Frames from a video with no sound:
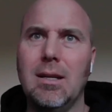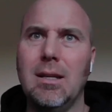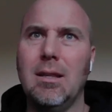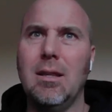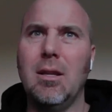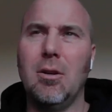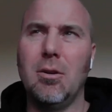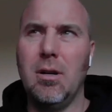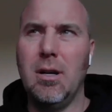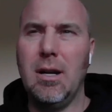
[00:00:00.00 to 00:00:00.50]

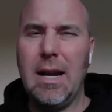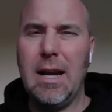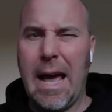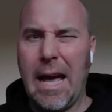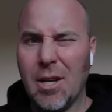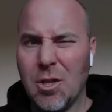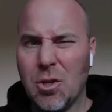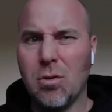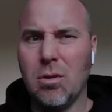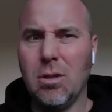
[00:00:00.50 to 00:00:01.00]
they're
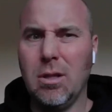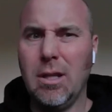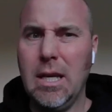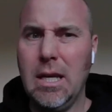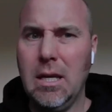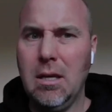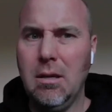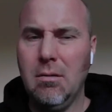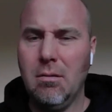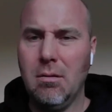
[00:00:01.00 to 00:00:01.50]

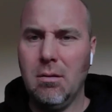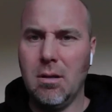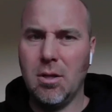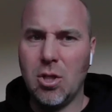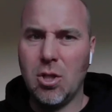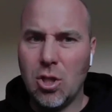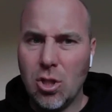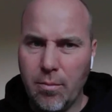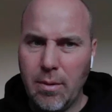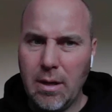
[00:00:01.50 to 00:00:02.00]
naturally
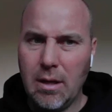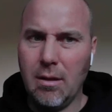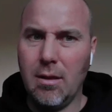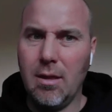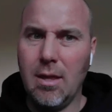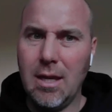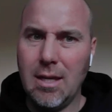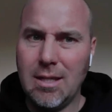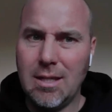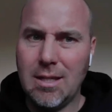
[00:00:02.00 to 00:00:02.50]
assuming
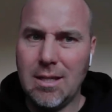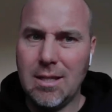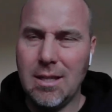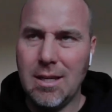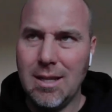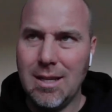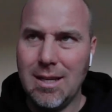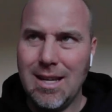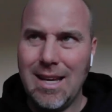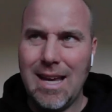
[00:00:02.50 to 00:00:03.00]
this,
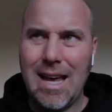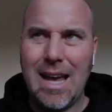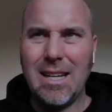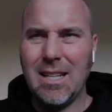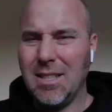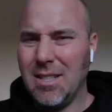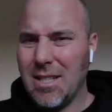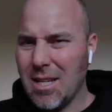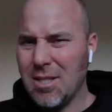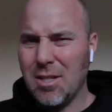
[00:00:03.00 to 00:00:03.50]
and
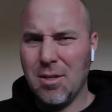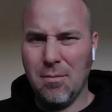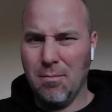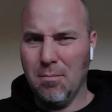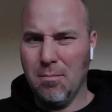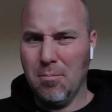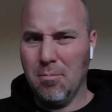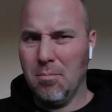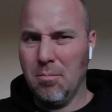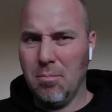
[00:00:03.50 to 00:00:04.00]
it doesn't
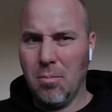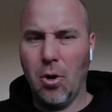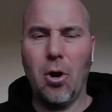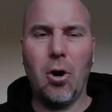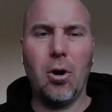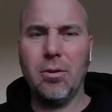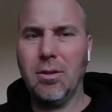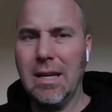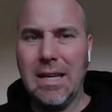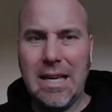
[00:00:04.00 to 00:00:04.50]

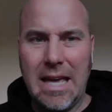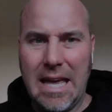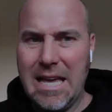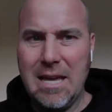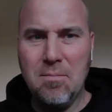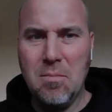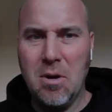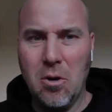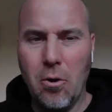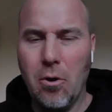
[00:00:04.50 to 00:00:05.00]
hurt the
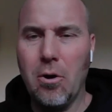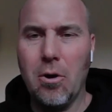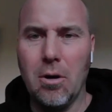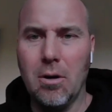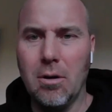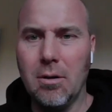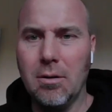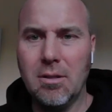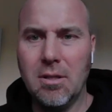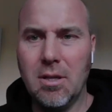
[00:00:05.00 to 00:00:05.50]
game at
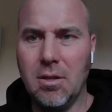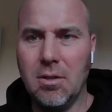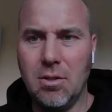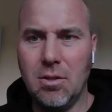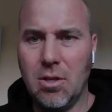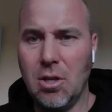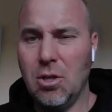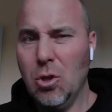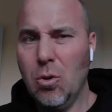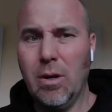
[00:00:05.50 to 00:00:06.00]
all to
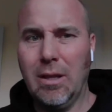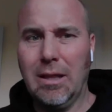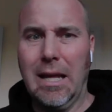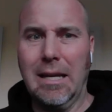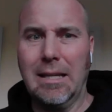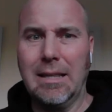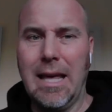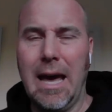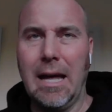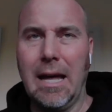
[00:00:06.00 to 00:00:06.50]
do it
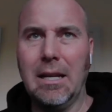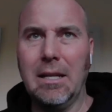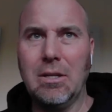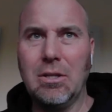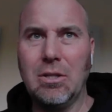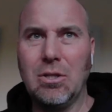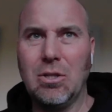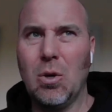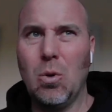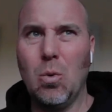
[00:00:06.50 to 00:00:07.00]
like that.
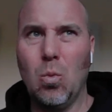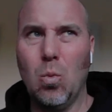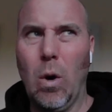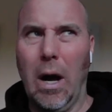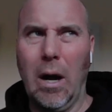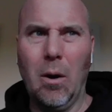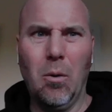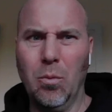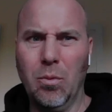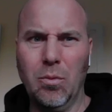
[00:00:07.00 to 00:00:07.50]
So
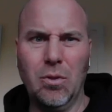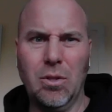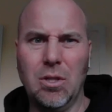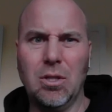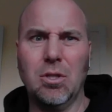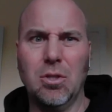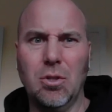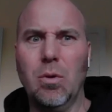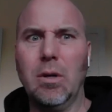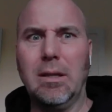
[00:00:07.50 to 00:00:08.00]
why won't we
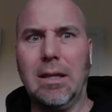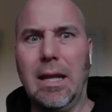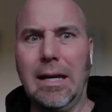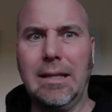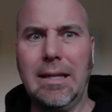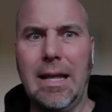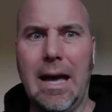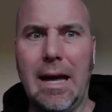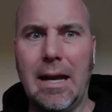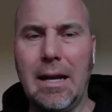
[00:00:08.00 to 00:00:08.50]
just do it
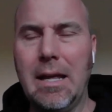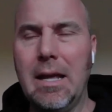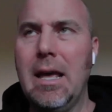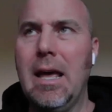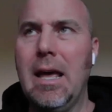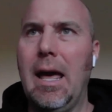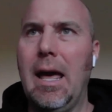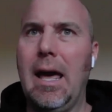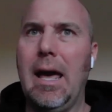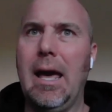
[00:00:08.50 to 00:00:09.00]
like that?
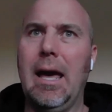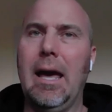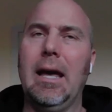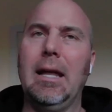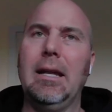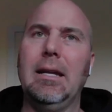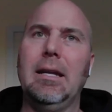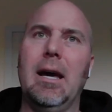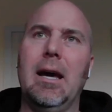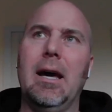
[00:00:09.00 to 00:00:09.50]

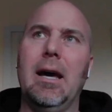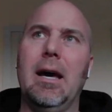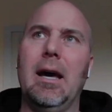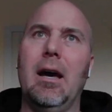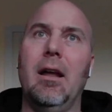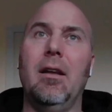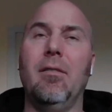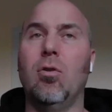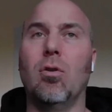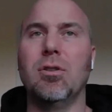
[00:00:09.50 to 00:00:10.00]
And
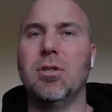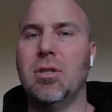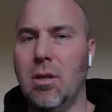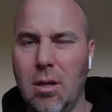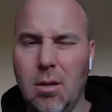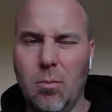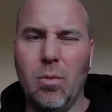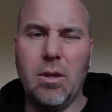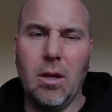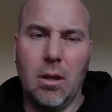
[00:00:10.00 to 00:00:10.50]
of course,
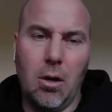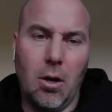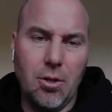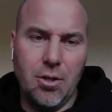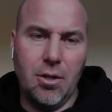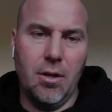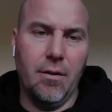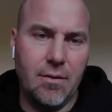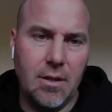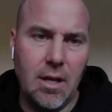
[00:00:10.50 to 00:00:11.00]
with a large
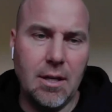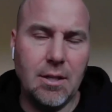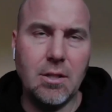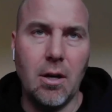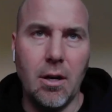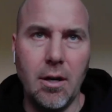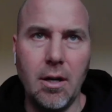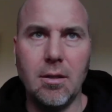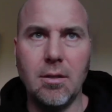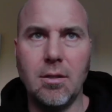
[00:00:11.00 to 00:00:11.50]
enough test
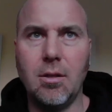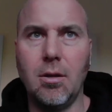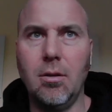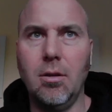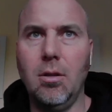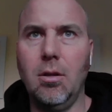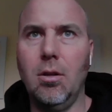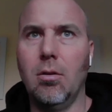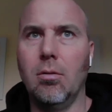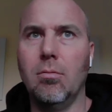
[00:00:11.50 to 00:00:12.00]
audience,
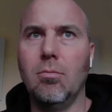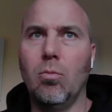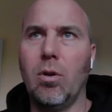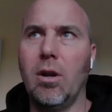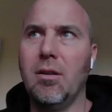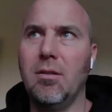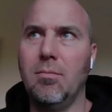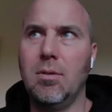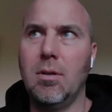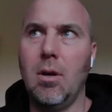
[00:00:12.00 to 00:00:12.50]
you don't
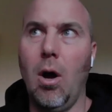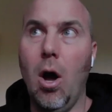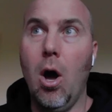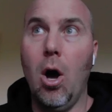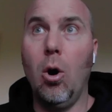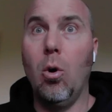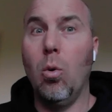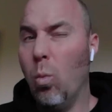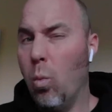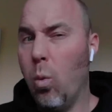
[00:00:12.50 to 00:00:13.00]
want to.
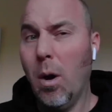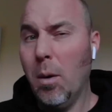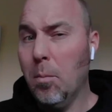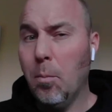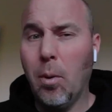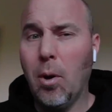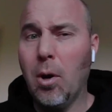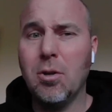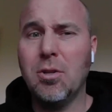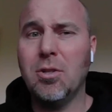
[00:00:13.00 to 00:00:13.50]
Oh, one
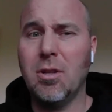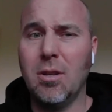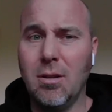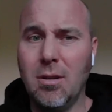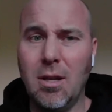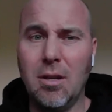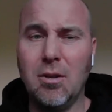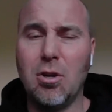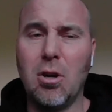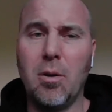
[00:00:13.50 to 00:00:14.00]
person
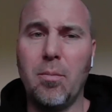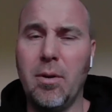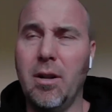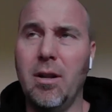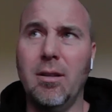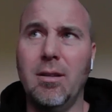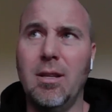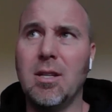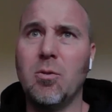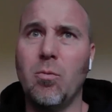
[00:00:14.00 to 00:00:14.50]
interpreted
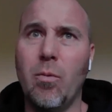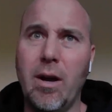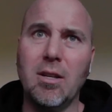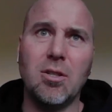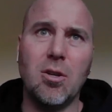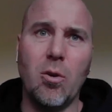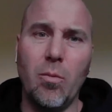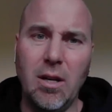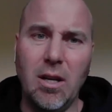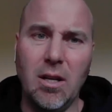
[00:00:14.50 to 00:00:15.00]
it this way,
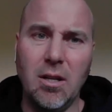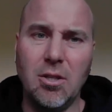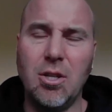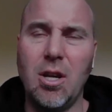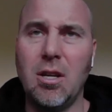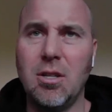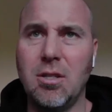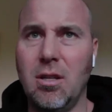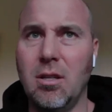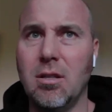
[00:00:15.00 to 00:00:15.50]
so we need to
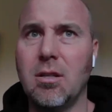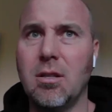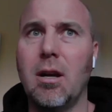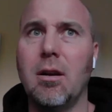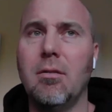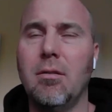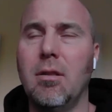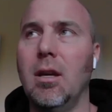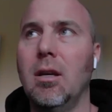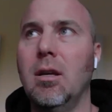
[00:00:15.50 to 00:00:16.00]
change the
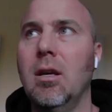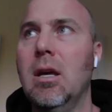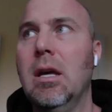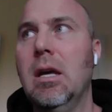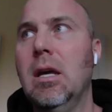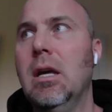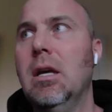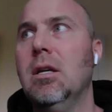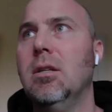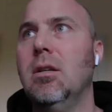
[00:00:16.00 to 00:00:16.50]
entire thing.
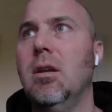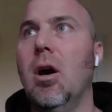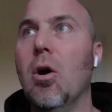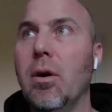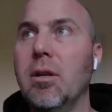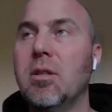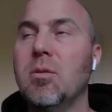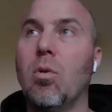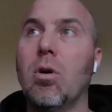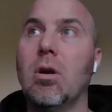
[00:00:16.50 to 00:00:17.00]
No,
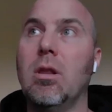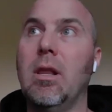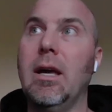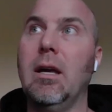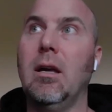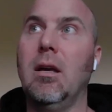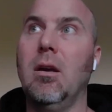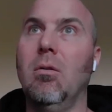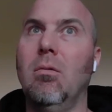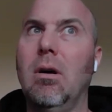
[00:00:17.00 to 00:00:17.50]
it's more
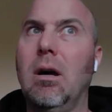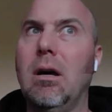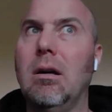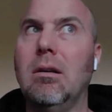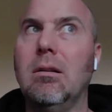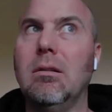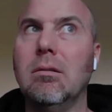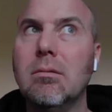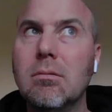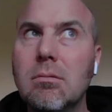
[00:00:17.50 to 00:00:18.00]
like,
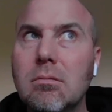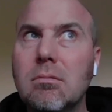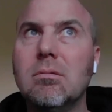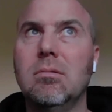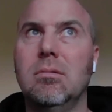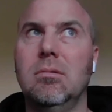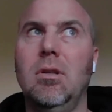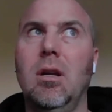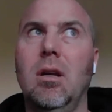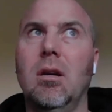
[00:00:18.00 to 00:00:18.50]
well,
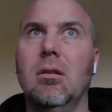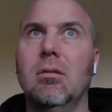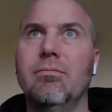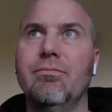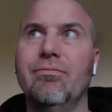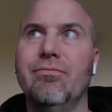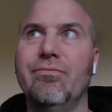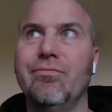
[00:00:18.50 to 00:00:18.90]
you know,